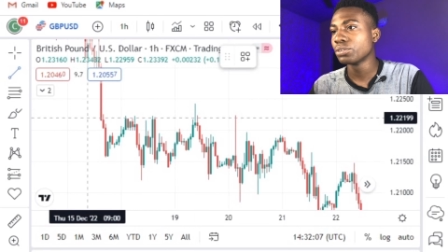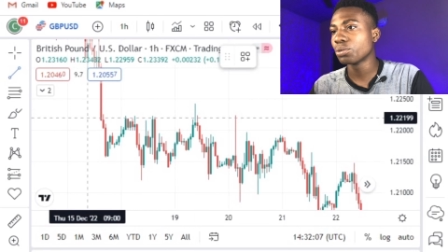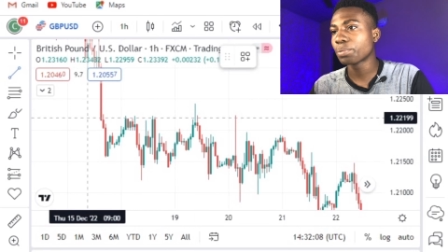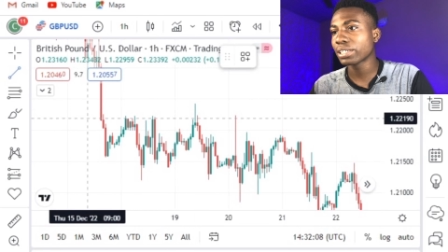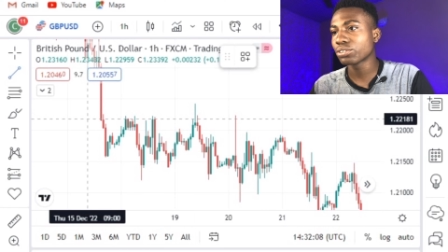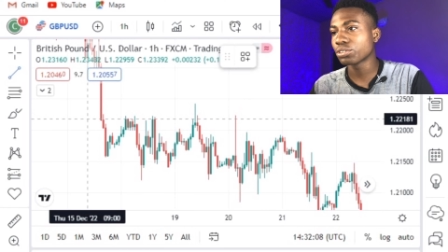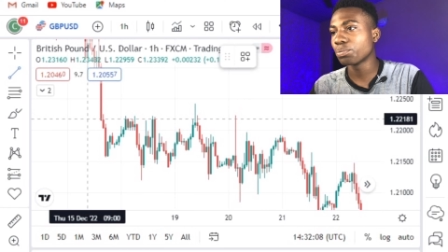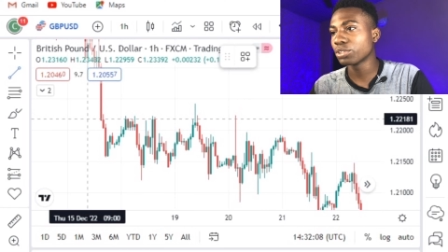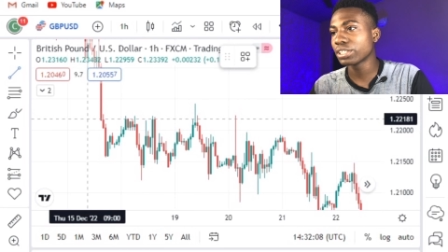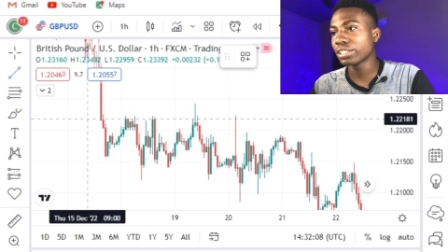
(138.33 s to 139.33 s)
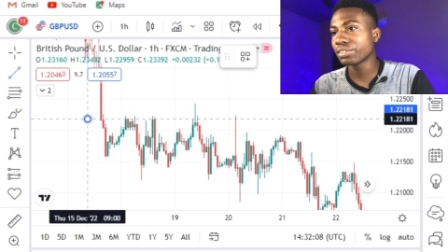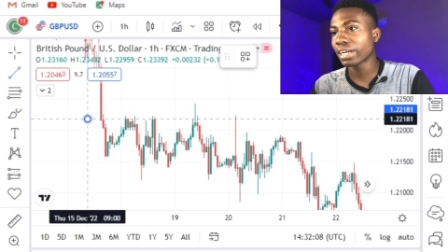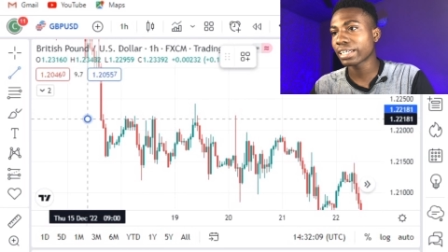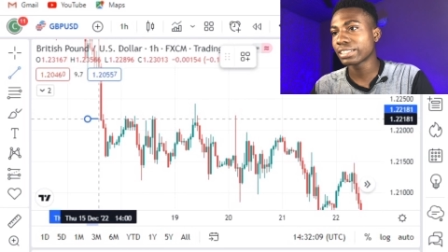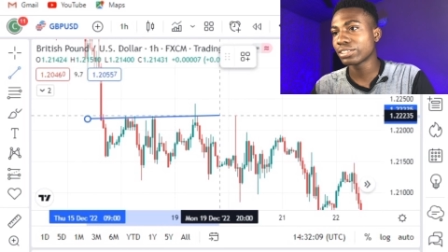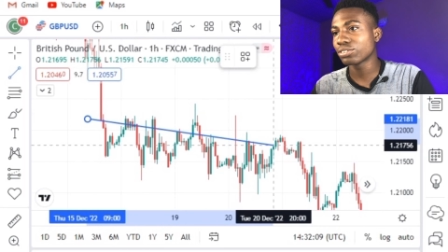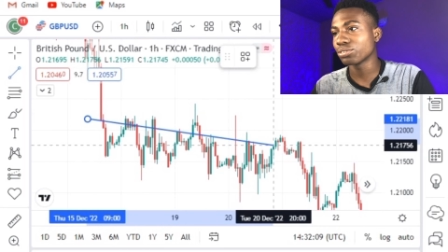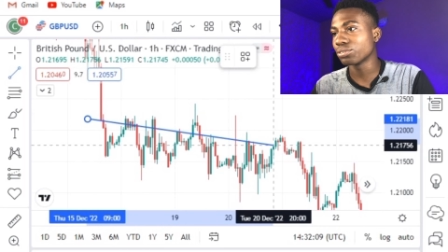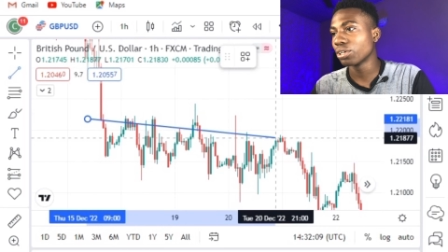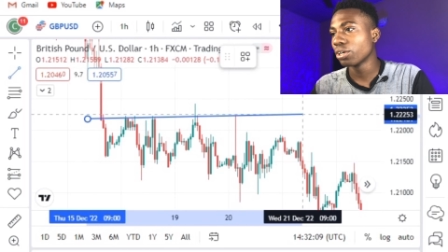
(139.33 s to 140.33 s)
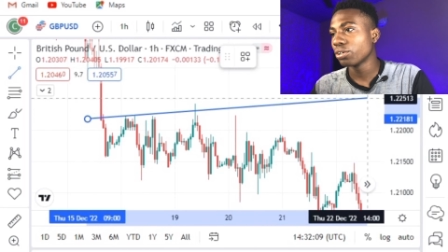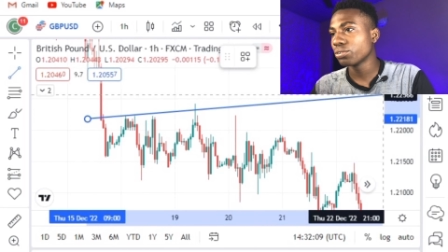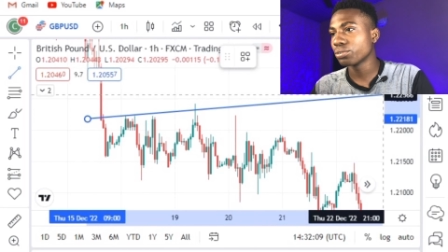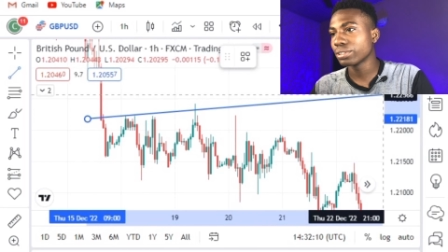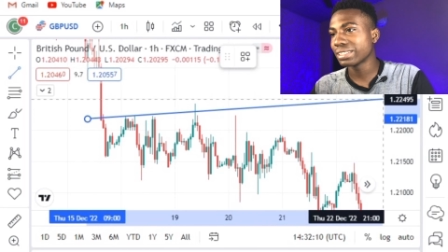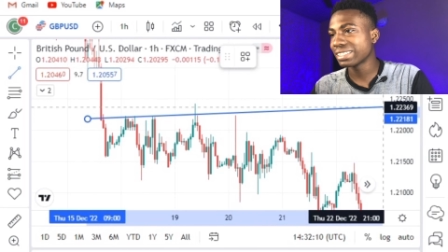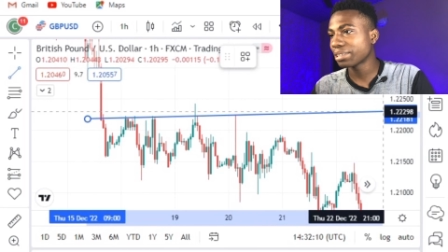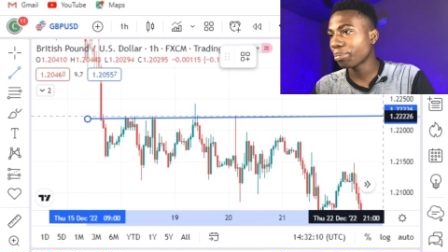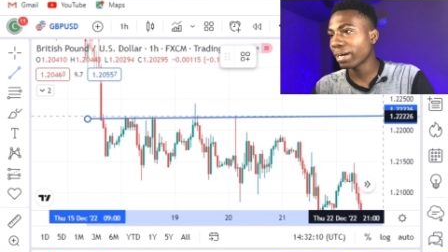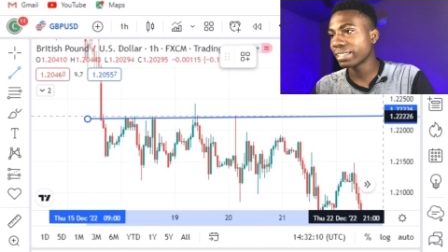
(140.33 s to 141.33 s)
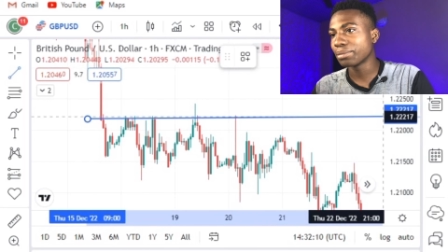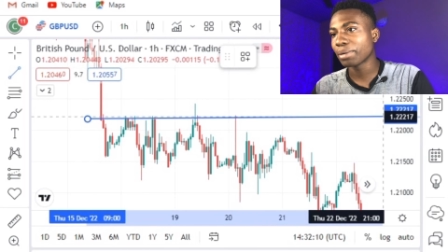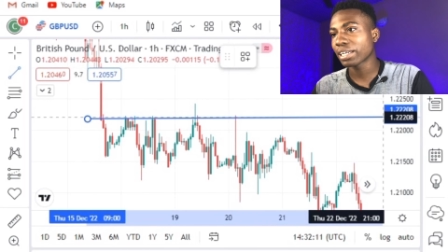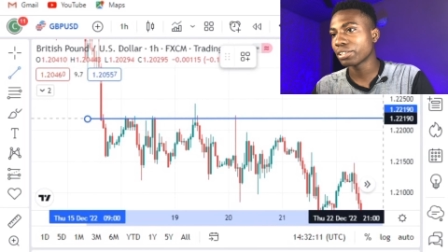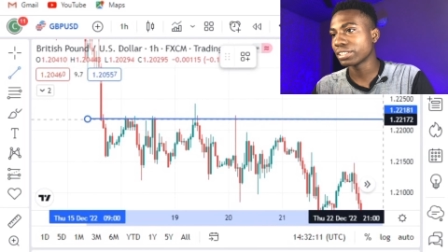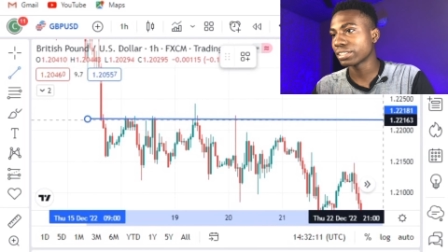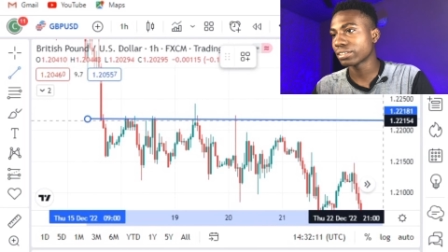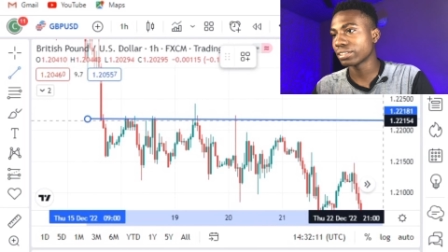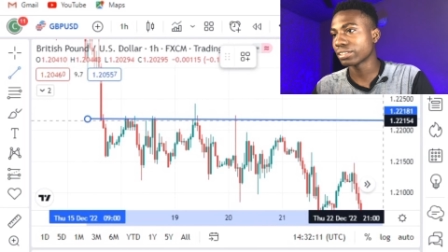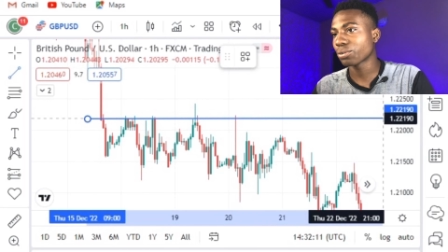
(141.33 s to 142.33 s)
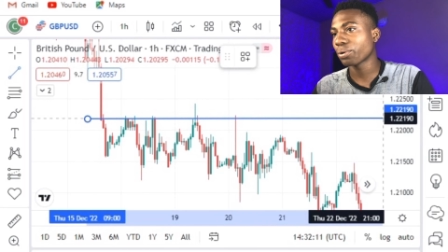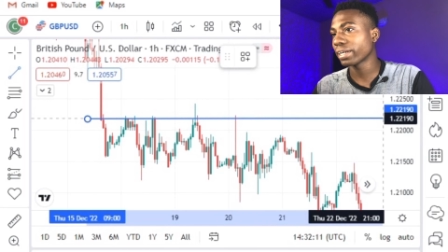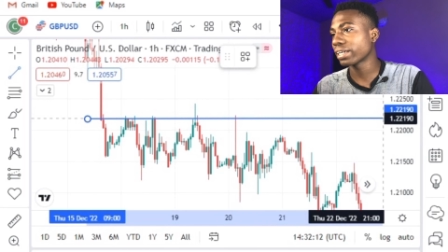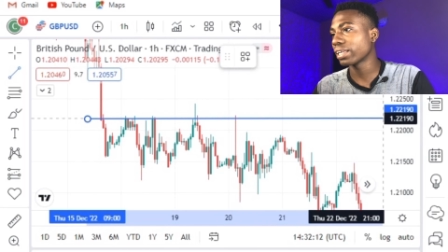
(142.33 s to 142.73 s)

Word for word: you know price was mostly reacting to you know this part in the market is, is quite